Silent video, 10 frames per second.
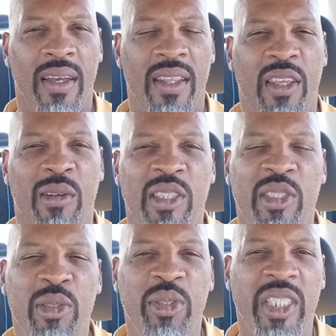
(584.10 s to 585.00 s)
There is
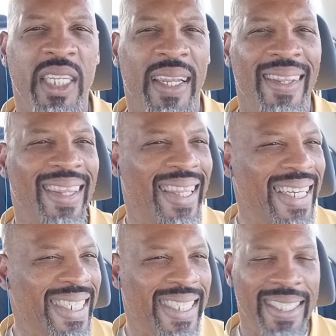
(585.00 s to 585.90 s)
no sin.
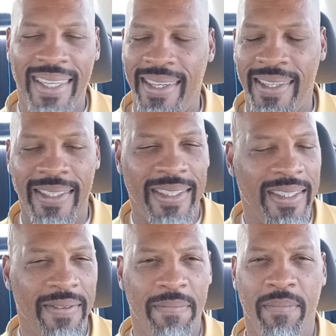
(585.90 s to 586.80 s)
This
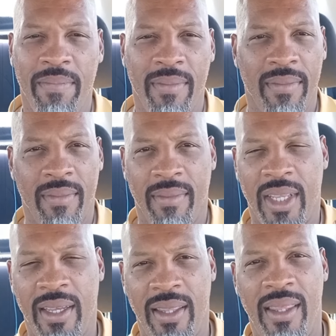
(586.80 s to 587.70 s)
is
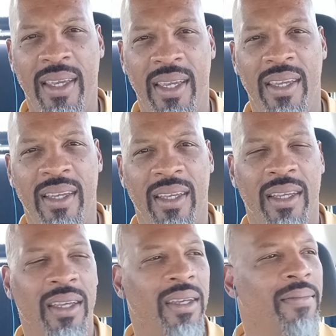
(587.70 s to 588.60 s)
the
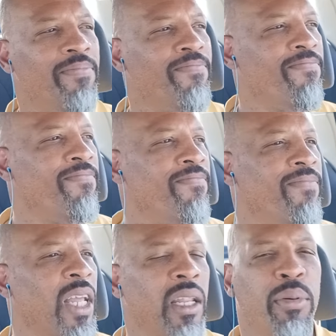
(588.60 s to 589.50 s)

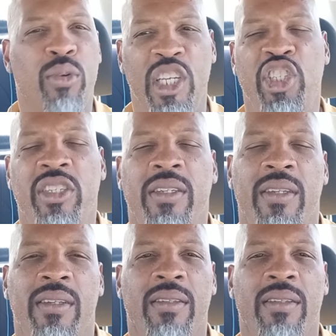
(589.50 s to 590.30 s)
liberation.